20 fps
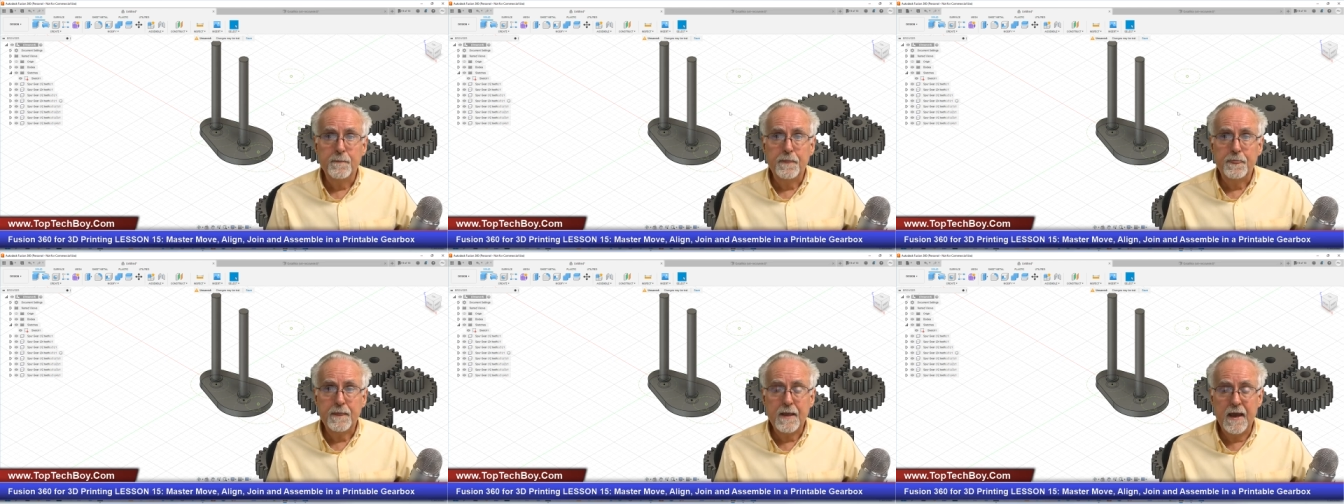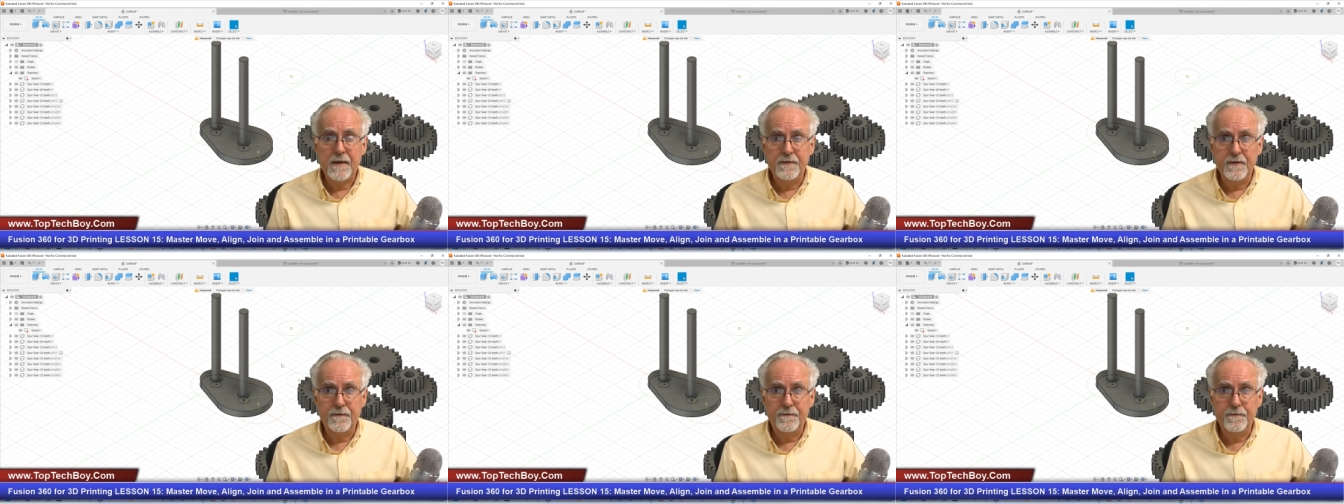
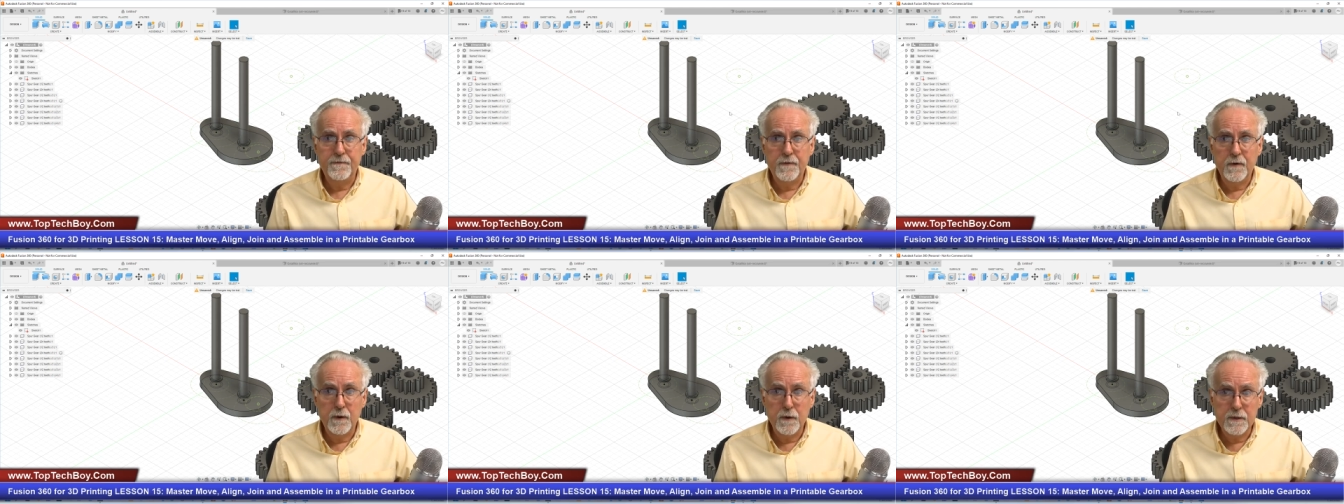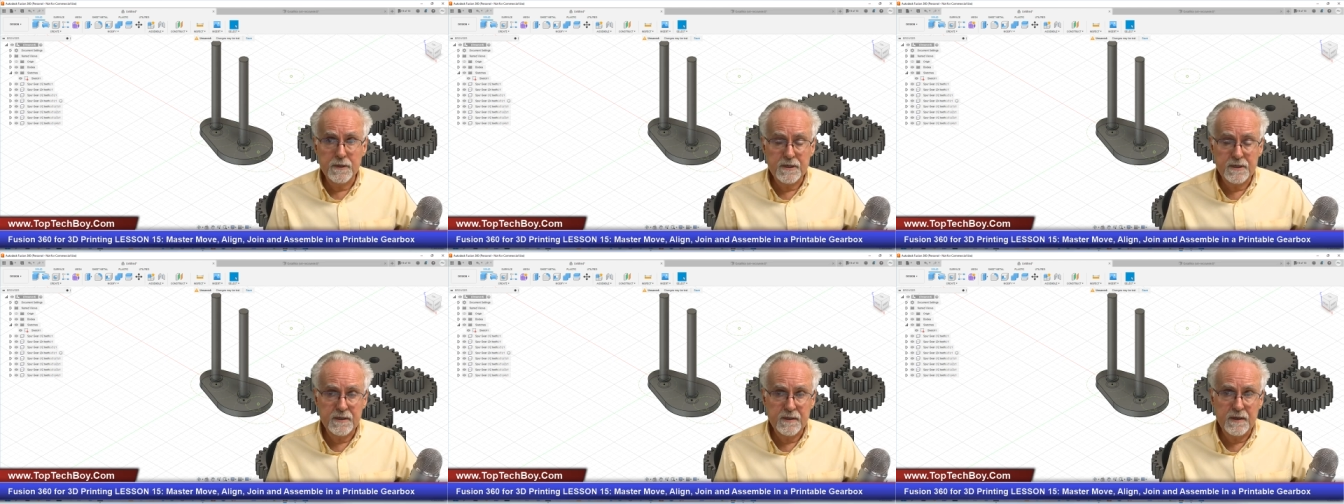And the
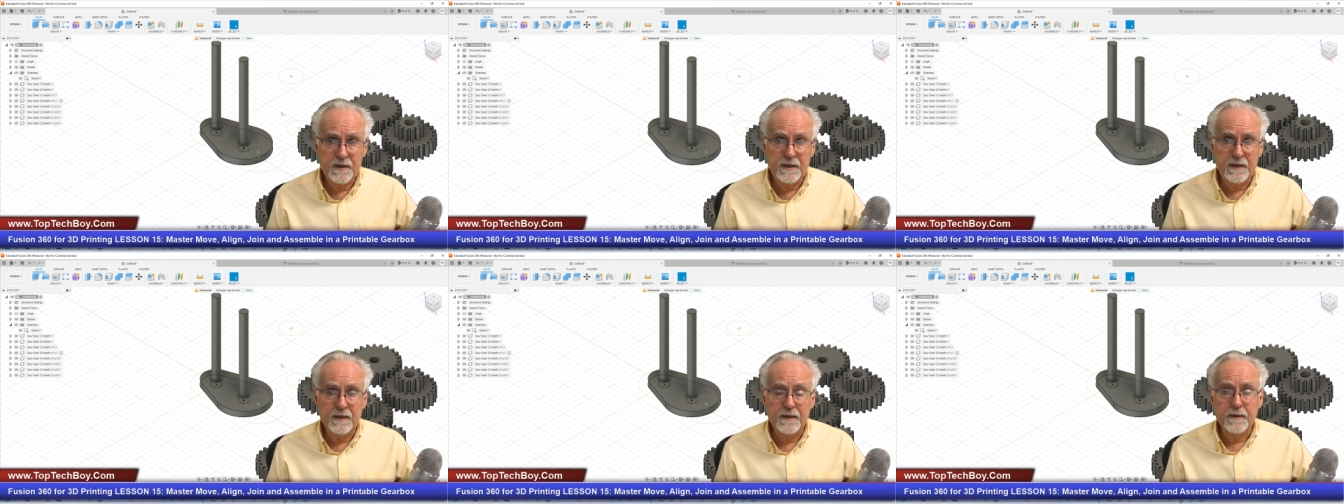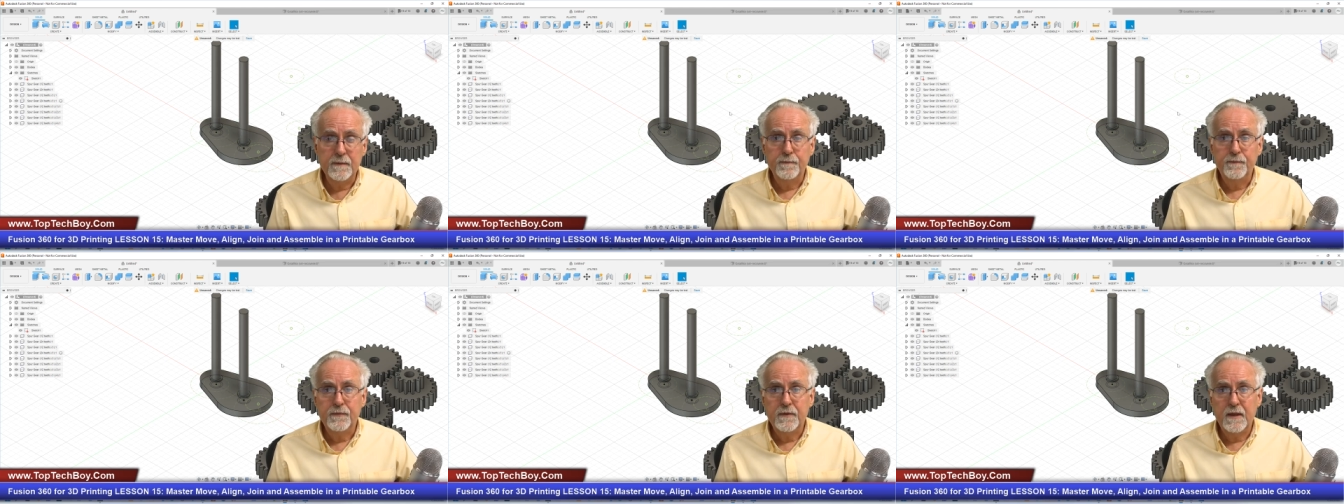first
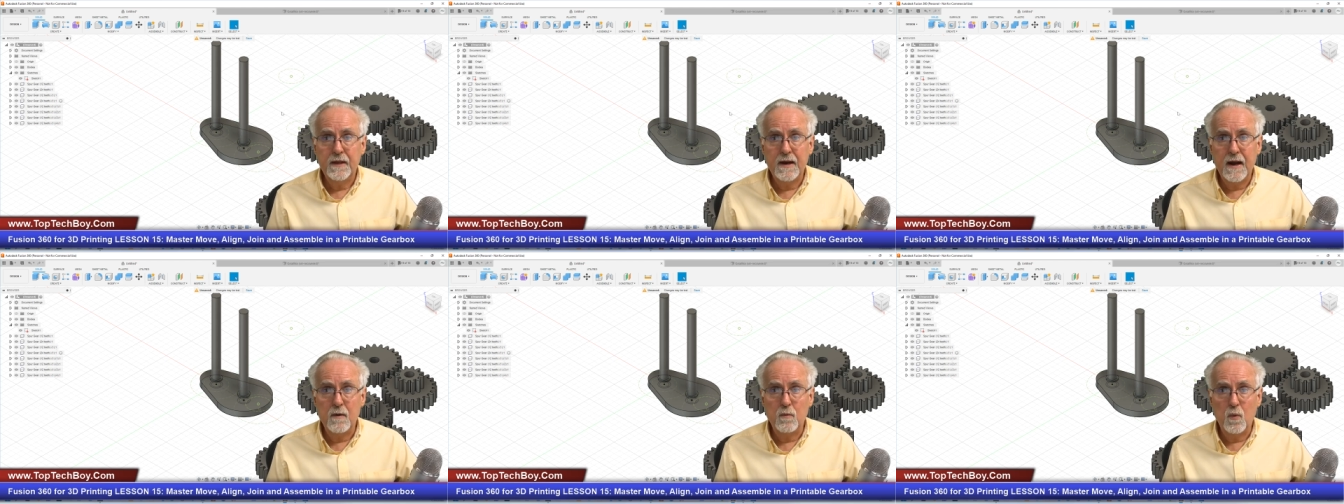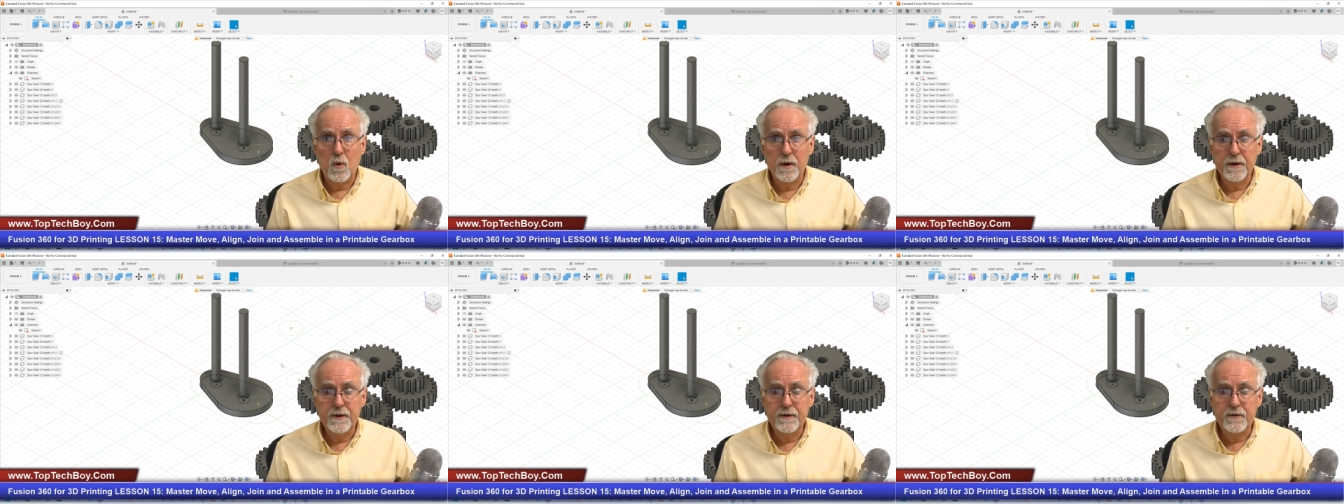thing that I
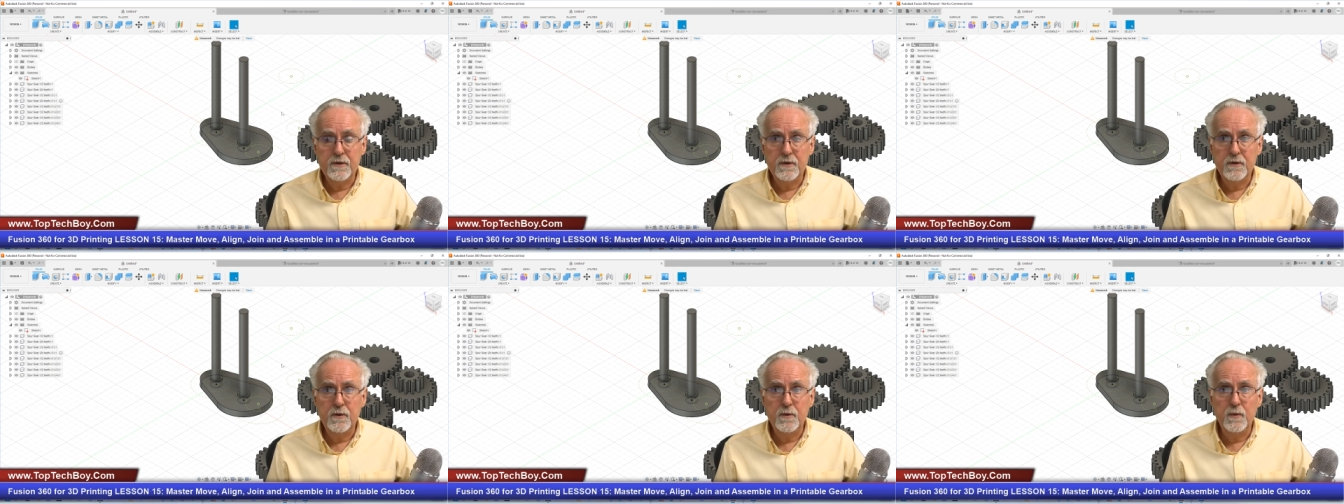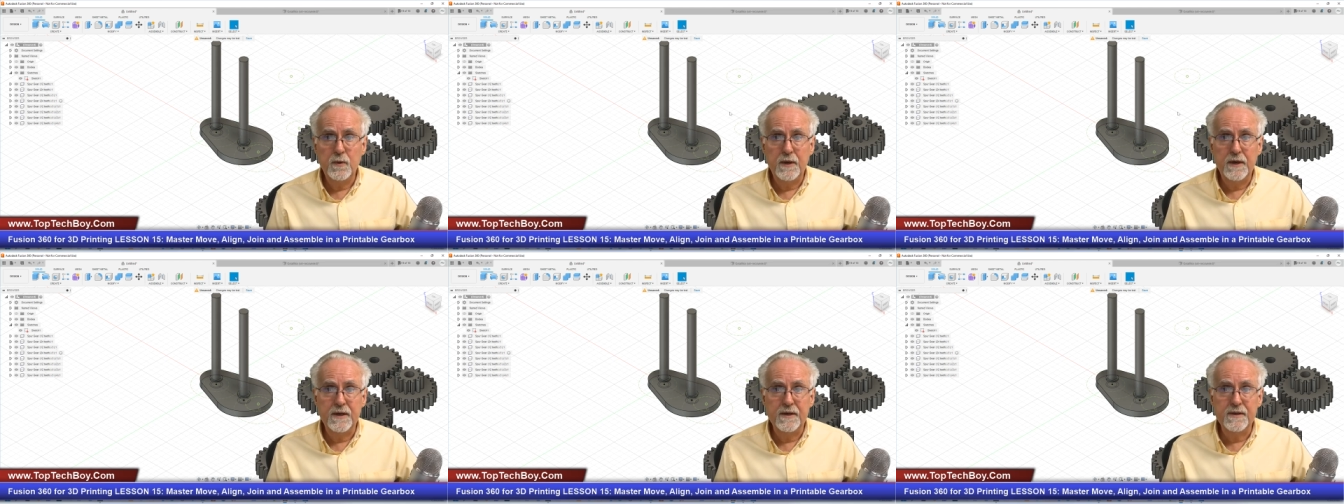want to
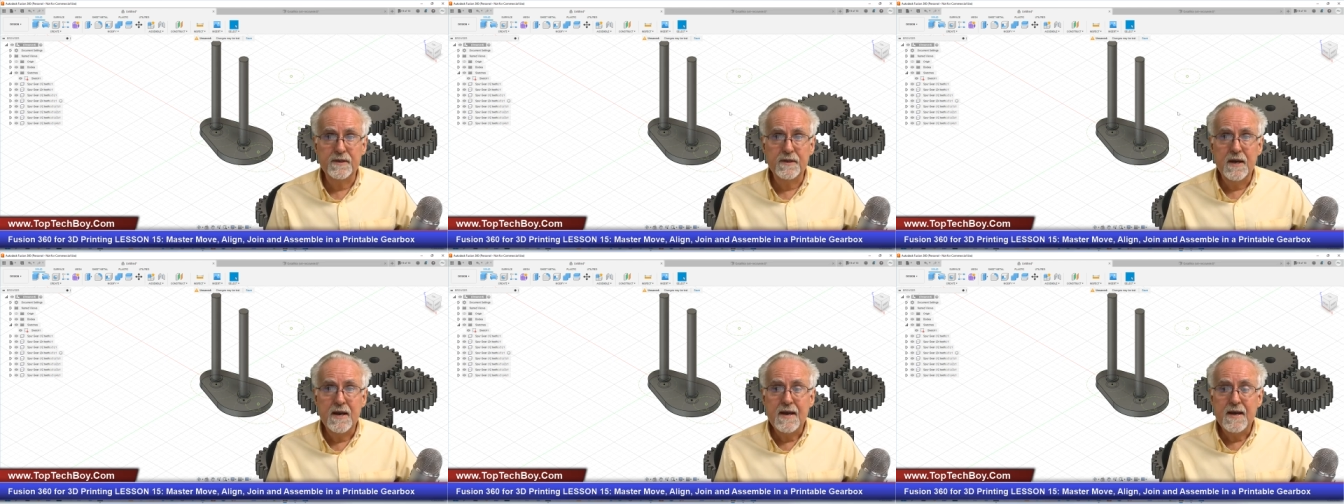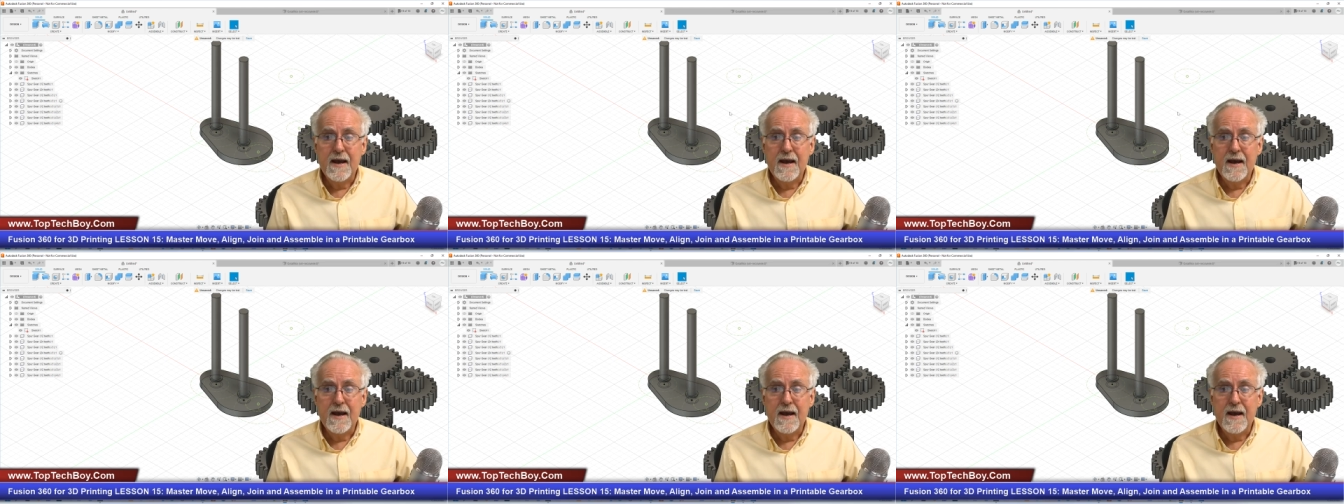do is